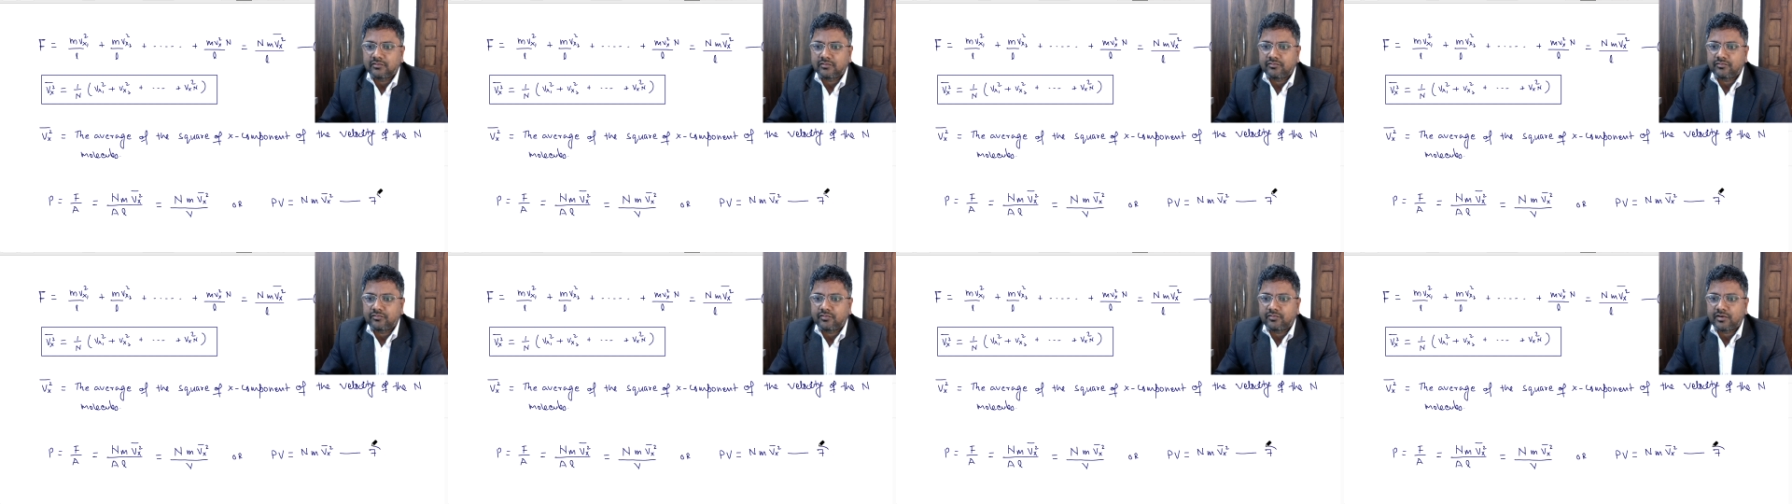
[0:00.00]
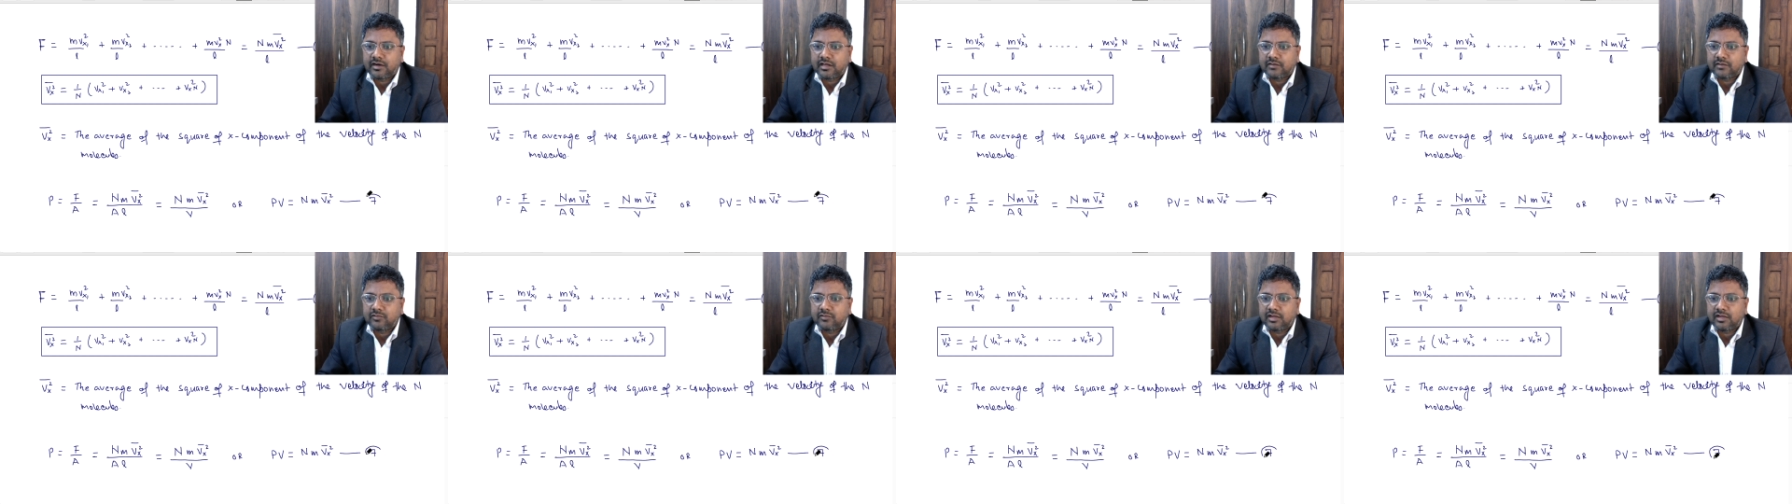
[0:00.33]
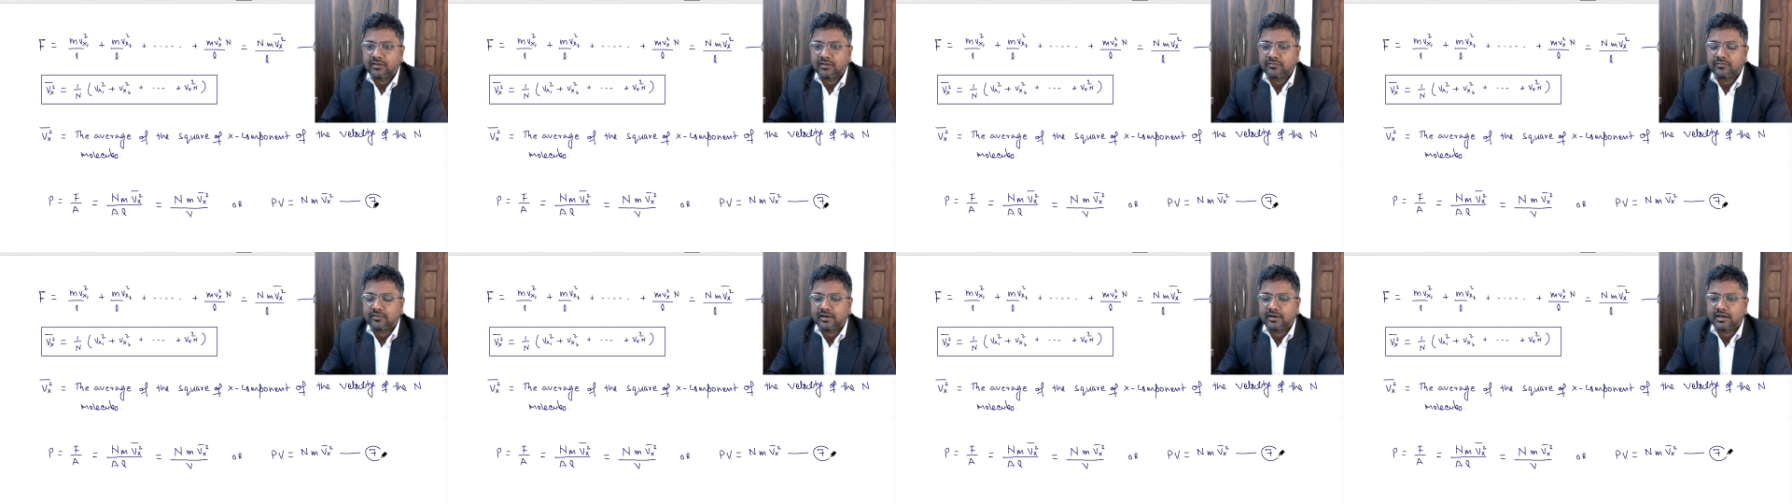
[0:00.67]

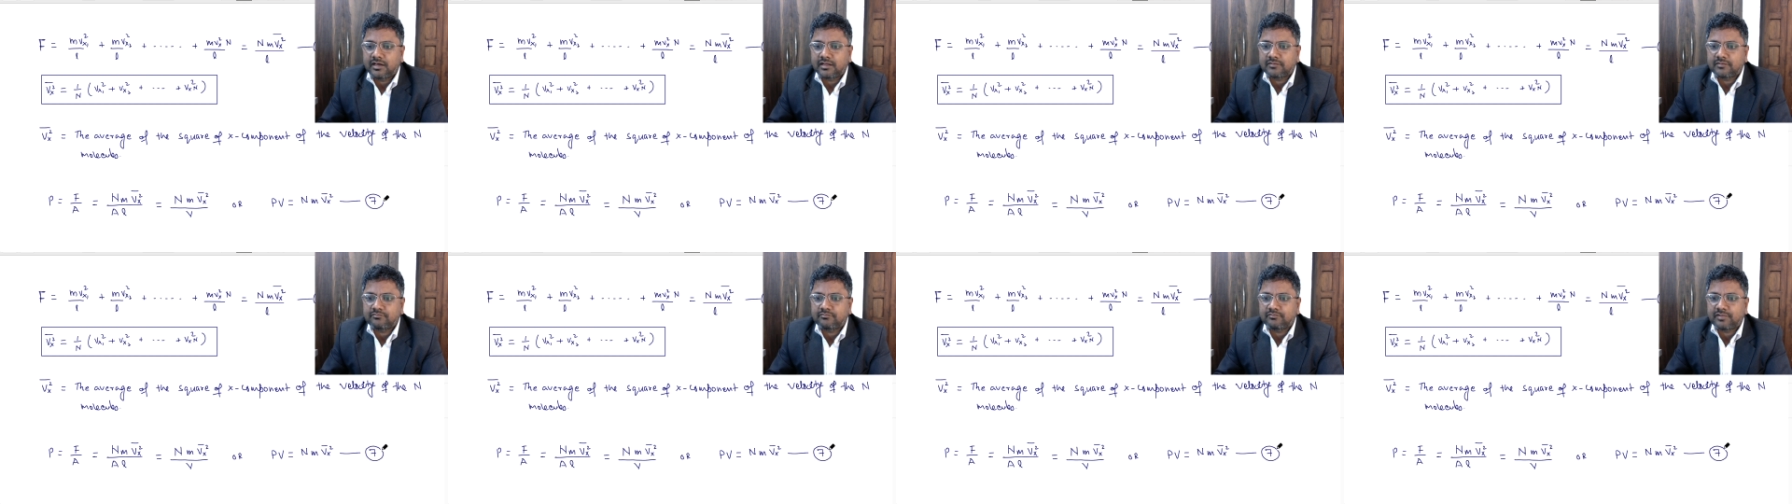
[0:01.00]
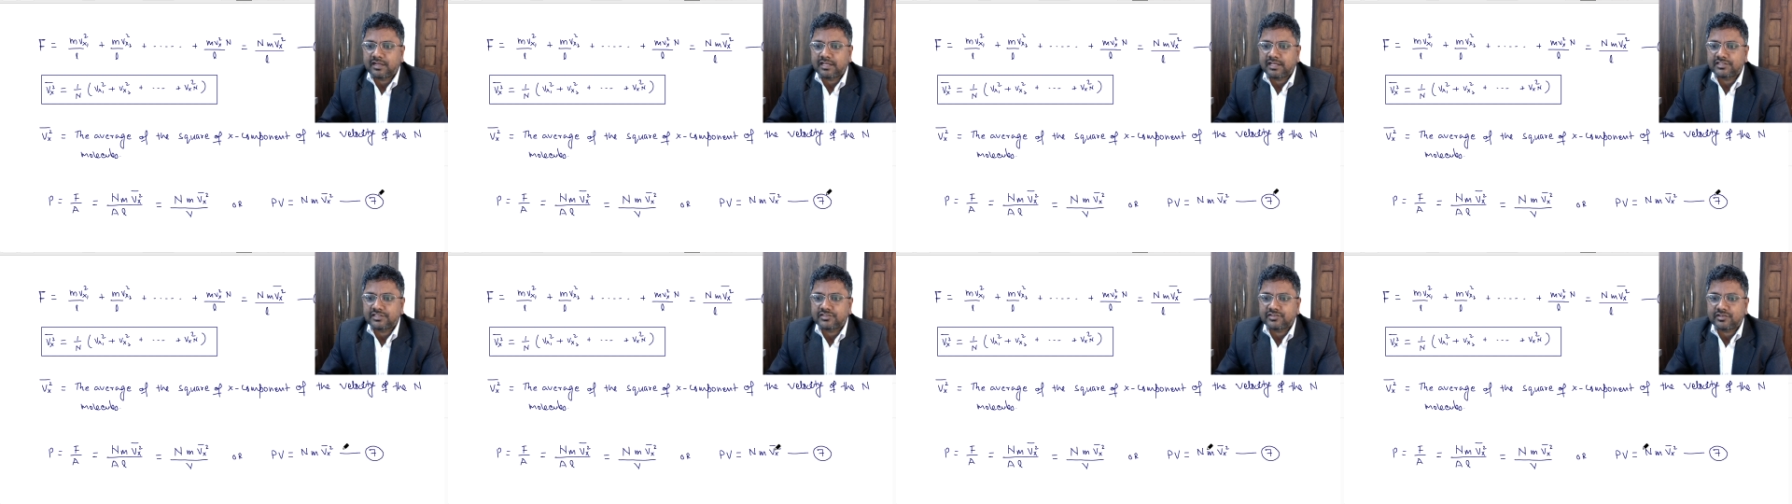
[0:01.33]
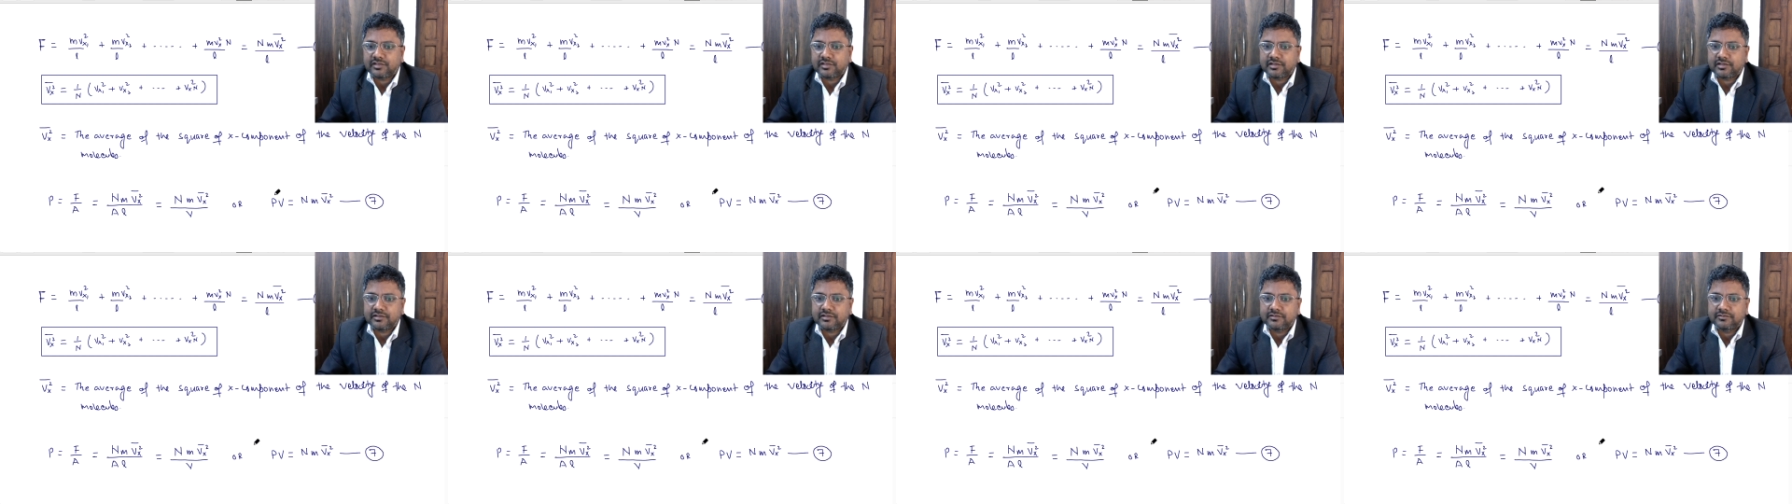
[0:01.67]
formula for pressure.
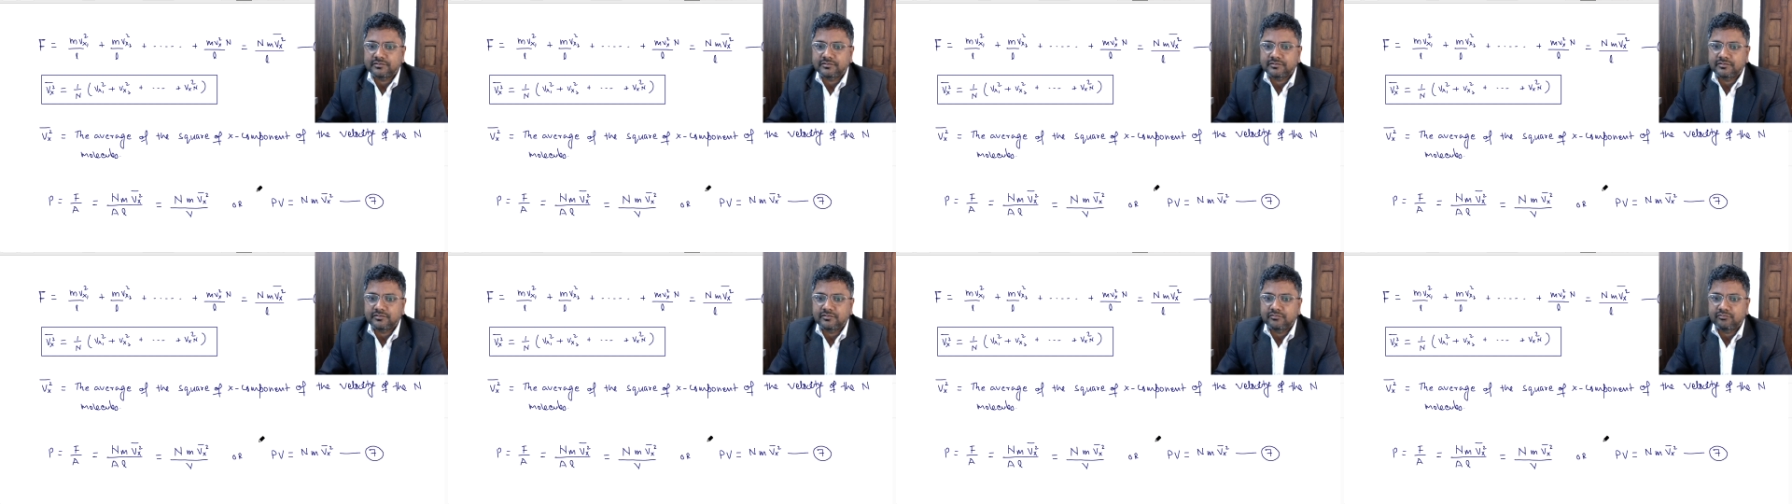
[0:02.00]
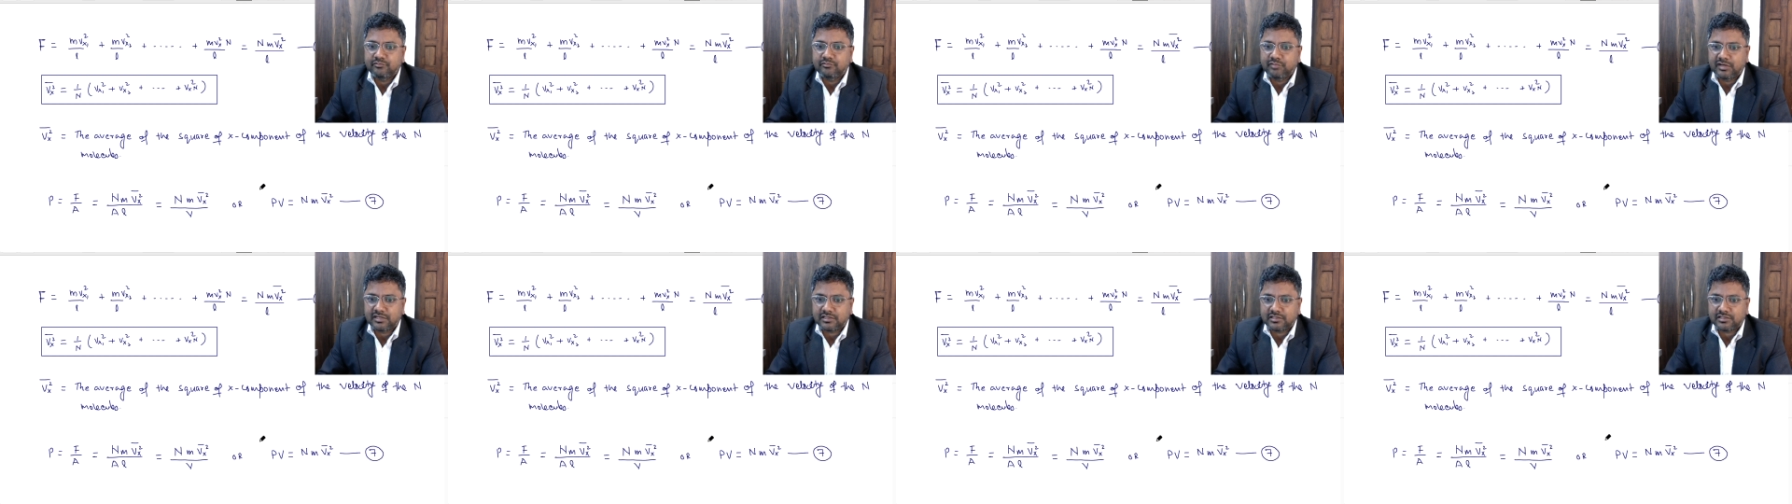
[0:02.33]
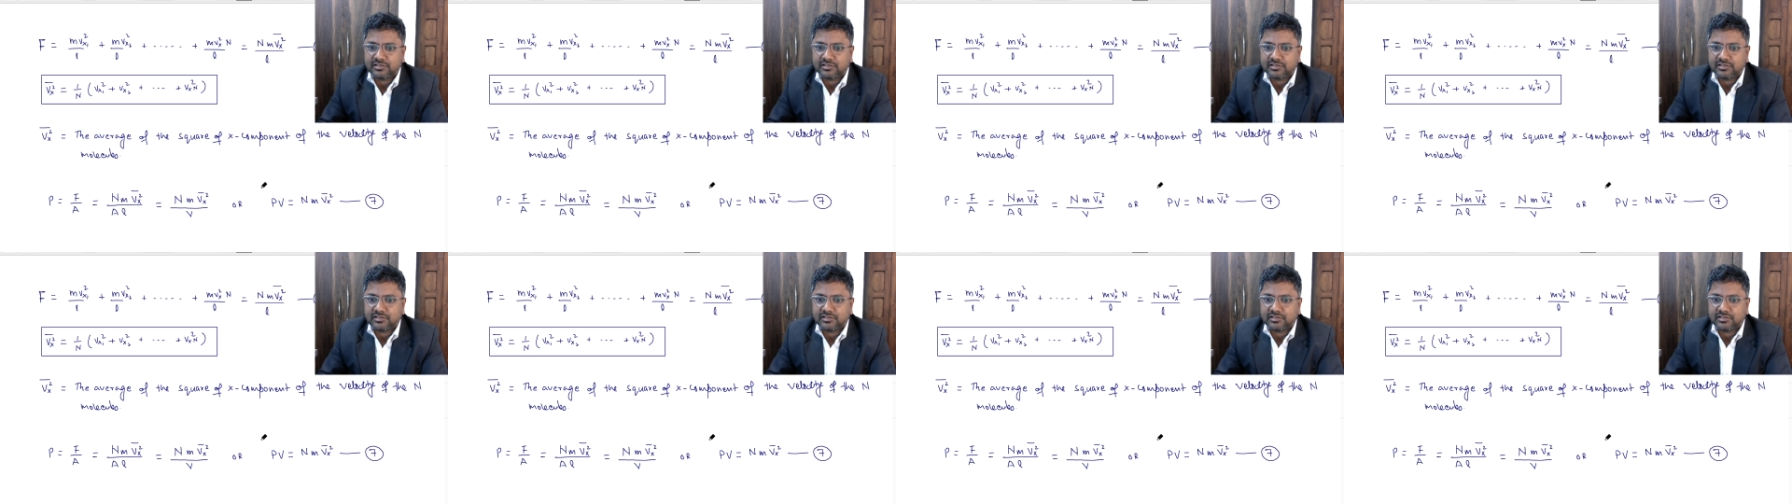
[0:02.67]
But